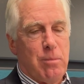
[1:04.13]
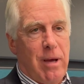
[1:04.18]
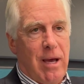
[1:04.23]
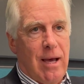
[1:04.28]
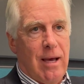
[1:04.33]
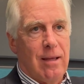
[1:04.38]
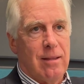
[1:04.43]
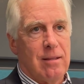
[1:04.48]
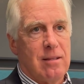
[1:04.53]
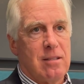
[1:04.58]

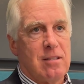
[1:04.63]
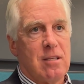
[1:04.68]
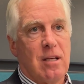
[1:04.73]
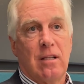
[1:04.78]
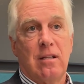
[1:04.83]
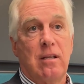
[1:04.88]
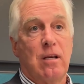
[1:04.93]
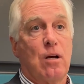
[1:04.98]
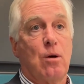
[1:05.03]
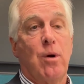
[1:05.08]
path and
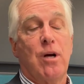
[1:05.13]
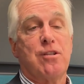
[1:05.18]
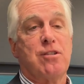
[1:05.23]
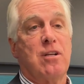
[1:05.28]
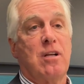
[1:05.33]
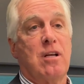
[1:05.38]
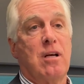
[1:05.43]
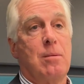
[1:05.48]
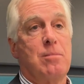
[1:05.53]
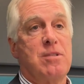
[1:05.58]
suddenly a
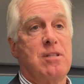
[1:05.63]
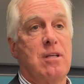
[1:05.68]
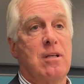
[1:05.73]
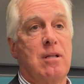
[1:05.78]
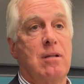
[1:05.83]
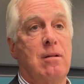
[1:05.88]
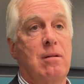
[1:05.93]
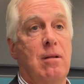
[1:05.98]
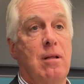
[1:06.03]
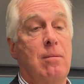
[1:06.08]
question comes
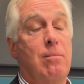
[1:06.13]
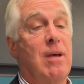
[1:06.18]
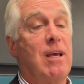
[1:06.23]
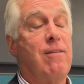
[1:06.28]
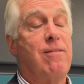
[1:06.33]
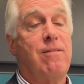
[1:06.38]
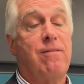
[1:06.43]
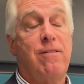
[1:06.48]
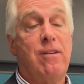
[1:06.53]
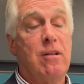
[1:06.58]
in. It may
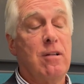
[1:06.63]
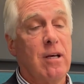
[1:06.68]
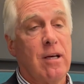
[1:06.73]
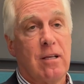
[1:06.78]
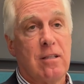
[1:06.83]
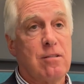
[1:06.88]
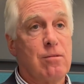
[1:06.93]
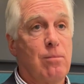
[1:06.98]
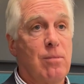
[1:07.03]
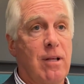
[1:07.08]
feel like
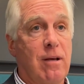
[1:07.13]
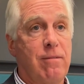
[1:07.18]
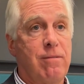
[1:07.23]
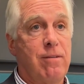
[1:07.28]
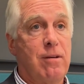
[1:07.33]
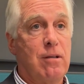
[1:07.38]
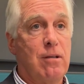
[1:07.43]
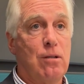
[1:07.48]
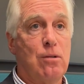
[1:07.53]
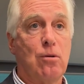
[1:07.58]
it's from left
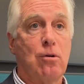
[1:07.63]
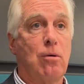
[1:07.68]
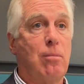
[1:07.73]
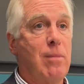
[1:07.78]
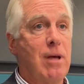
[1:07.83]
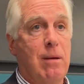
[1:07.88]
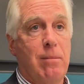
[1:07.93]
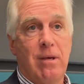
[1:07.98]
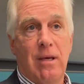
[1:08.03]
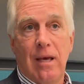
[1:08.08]
field, or it
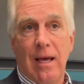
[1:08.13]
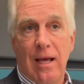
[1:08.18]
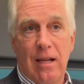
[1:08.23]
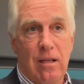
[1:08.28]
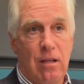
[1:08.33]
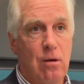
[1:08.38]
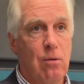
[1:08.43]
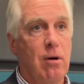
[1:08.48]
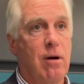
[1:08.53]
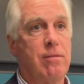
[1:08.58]
may be
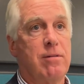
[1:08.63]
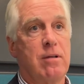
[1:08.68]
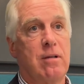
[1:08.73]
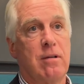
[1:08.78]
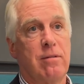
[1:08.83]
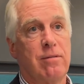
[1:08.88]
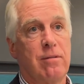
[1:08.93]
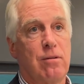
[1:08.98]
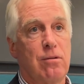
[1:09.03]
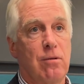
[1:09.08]
heading you off in a
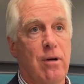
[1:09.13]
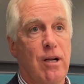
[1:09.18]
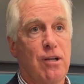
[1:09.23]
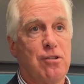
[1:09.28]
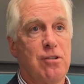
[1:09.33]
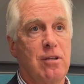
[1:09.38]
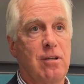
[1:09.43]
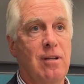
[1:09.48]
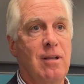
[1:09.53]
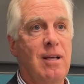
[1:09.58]
different
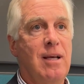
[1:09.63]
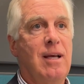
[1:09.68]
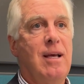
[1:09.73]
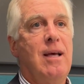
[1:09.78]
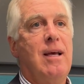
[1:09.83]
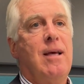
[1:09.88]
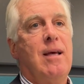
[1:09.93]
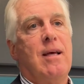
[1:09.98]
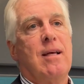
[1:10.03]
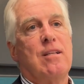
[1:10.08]
direction.
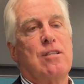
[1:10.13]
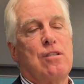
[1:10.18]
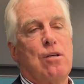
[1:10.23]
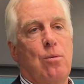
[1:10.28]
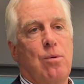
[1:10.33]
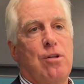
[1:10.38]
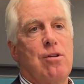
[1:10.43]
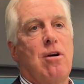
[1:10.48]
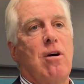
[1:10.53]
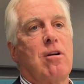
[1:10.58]
And so
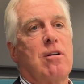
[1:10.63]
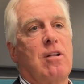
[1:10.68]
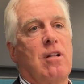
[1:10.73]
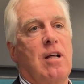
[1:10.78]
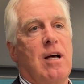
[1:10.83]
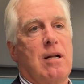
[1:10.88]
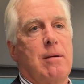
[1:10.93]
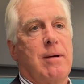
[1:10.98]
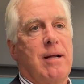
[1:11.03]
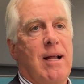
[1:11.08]
we talked a
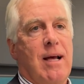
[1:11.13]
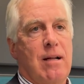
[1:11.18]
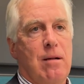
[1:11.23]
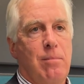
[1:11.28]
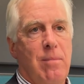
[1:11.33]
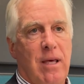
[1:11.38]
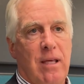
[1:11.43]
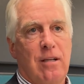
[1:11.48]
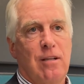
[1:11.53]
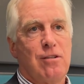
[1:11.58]
lot about how to
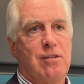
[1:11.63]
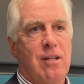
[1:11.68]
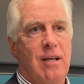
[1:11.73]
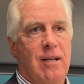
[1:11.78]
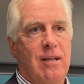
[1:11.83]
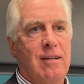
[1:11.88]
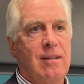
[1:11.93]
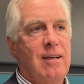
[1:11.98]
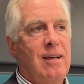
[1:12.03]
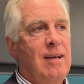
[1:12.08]
manage
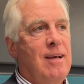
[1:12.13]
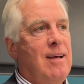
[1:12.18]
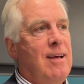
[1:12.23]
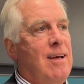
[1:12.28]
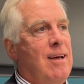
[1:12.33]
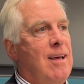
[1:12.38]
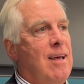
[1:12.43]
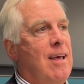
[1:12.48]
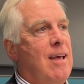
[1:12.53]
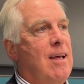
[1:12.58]
that.
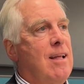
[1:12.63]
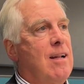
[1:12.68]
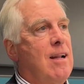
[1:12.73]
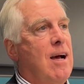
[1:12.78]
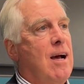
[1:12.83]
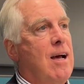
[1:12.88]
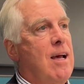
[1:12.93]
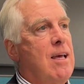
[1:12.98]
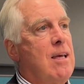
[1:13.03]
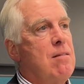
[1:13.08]
And
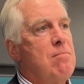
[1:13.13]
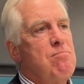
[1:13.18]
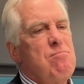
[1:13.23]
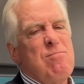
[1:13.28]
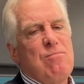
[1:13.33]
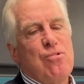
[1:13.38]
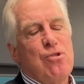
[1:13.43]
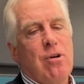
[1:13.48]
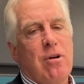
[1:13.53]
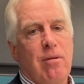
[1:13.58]
I
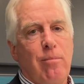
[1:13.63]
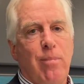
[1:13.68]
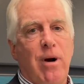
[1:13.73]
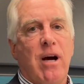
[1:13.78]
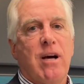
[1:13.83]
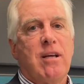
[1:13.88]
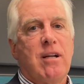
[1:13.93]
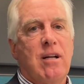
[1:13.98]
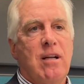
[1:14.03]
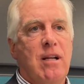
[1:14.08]
sort of
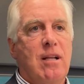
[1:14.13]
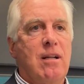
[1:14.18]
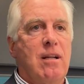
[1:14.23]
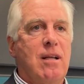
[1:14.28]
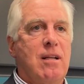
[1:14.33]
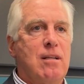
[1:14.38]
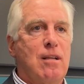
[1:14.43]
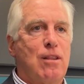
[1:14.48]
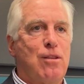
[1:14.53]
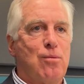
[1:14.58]
bucketed it
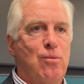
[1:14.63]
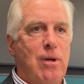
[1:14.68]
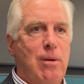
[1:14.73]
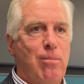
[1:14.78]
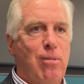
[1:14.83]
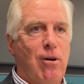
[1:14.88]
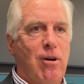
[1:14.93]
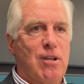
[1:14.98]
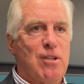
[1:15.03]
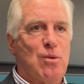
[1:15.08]
into three
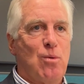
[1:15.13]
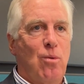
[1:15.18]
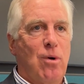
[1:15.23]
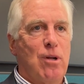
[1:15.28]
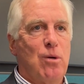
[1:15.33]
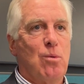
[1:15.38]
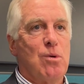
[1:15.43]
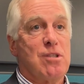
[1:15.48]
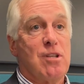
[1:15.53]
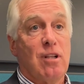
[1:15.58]
parts.
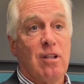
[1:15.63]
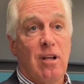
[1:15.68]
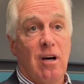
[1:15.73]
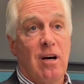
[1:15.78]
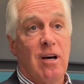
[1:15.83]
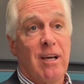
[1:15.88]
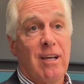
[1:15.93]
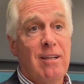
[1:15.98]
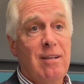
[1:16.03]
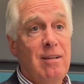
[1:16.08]
One was
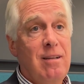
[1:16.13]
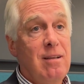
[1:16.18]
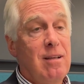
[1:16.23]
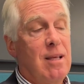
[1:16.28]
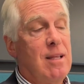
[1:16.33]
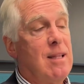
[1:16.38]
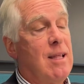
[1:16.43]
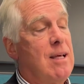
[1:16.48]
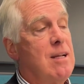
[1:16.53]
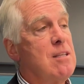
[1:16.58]
align,
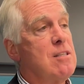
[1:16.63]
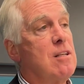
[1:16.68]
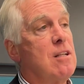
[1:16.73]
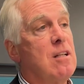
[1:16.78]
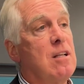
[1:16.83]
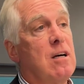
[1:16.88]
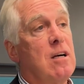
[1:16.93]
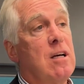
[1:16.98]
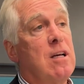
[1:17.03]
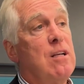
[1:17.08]
and that is
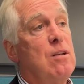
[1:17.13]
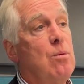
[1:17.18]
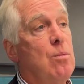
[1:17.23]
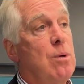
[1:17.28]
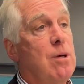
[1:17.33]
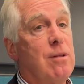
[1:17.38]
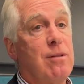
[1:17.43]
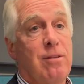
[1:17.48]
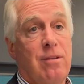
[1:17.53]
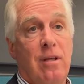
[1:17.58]
align
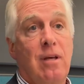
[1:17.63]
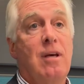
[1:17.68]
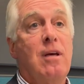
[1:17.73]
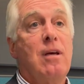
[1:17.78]
with